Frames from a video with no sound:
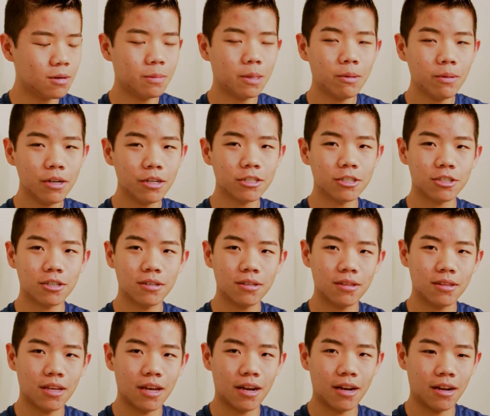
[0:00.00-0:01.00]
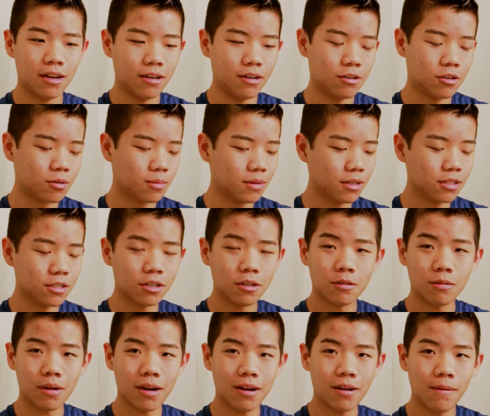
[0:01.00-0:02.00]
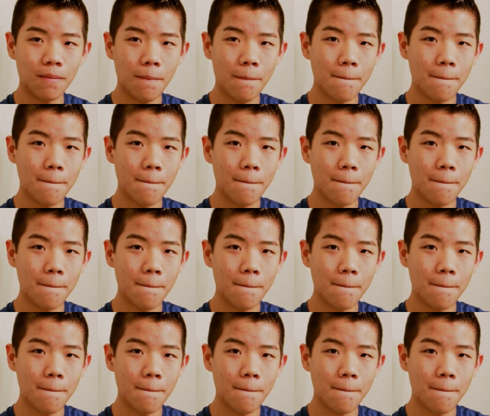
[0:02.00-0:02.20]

I'm wearing a shirt that I normally don't wear,